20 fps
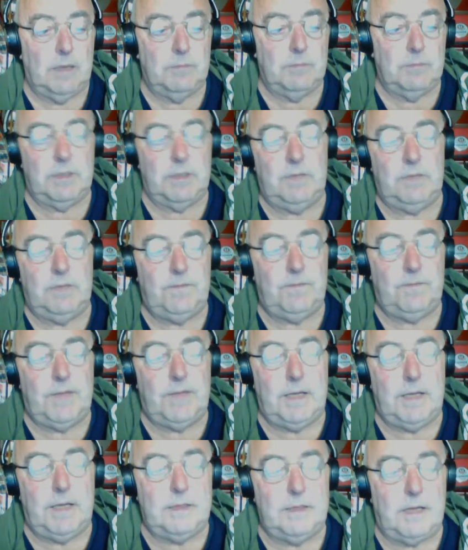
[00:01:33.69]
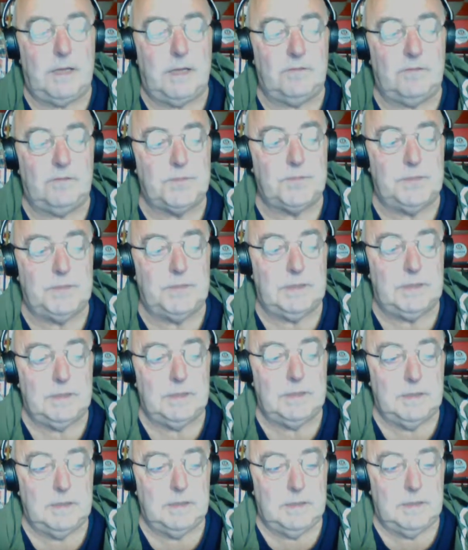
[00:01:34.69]
But if they'd loved me
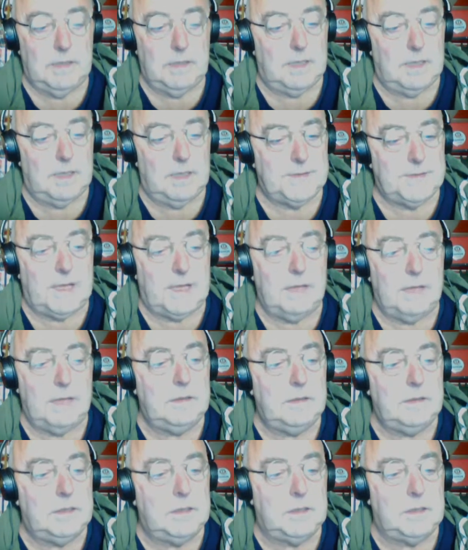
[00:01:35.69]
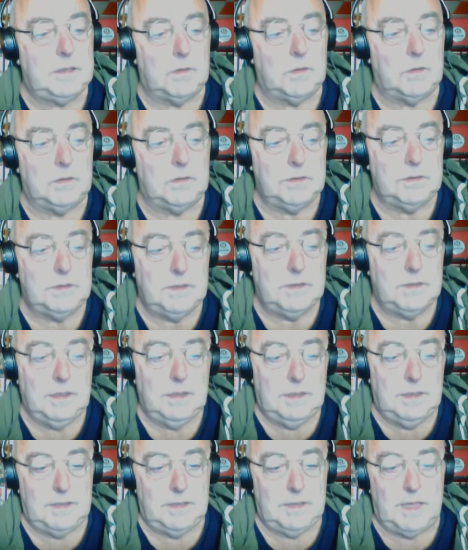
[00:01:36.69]
as I thought,
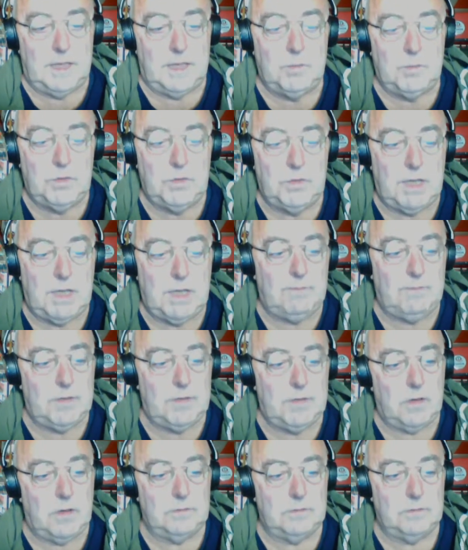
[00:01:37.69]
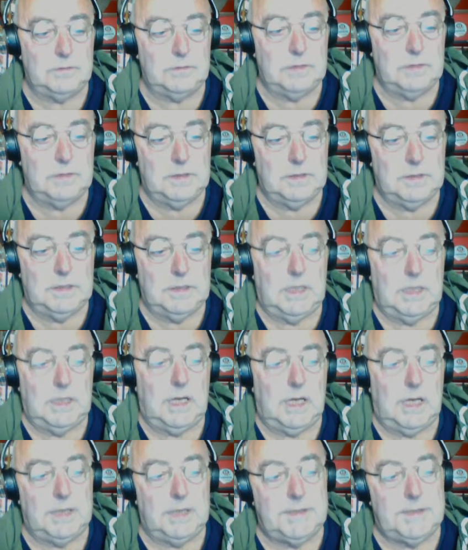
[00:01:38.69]
they would have known
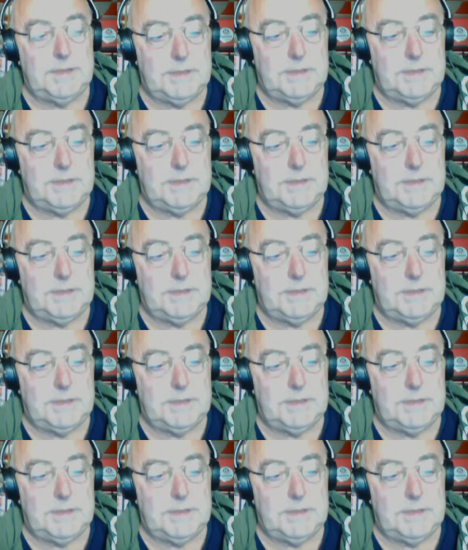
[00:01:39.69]
a